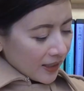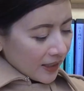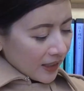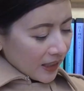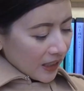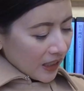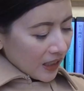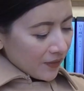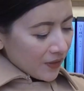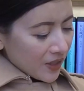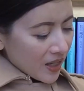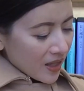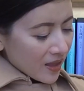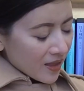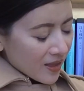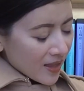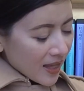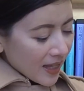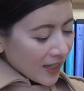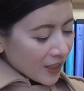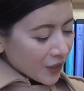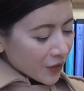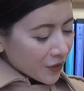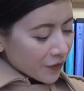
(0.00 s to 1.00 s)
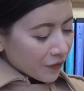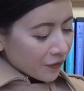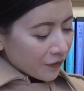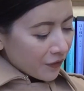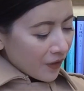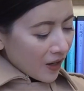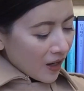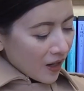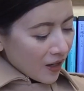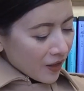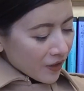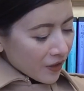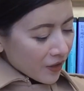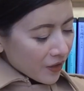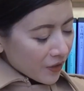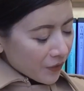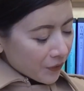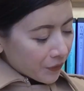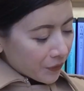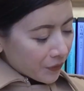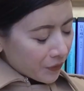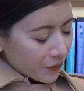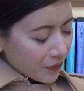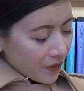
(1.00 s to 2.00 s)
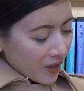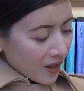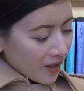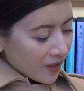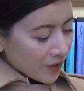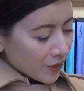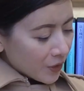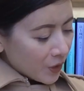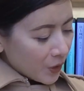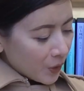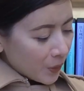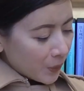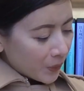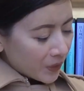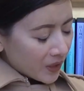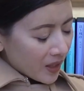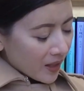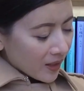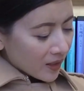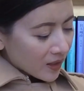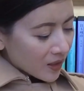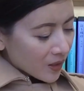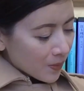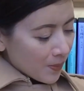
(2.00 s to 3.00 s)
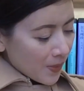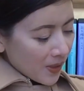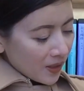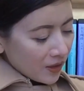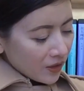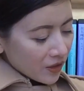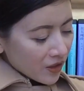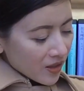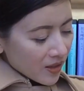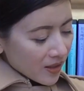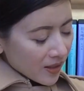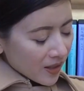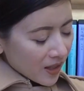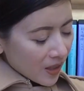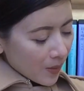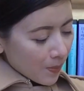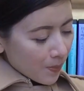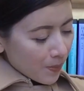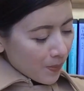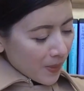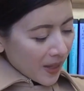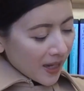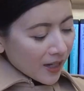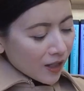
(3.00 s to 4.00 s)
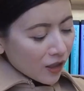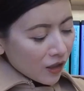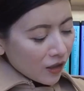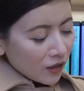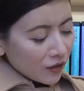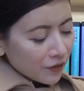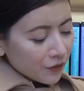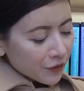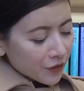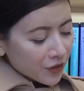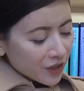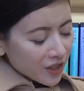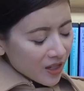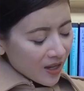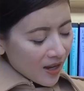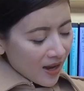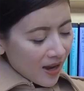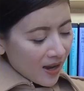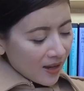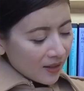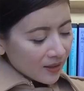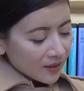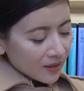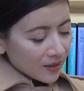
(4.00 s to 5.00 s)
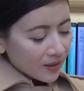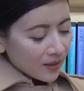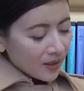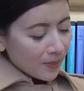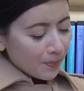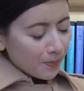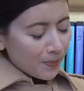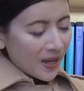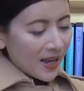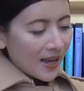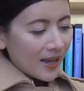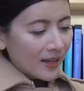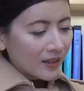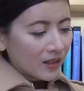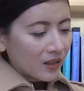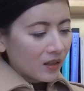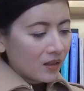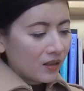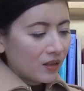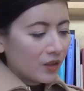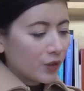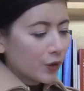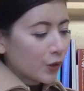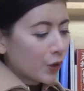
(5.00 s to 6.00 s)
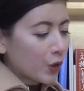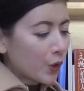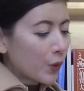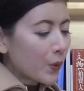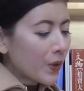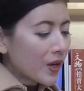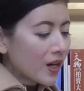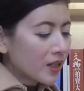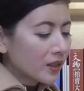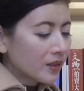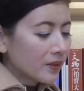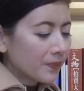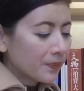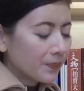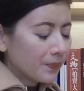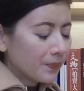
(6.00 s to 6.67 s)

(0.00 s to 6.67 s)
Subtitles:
If you think your father'd rather you were expelled, then get back off the castle and pack. Go on."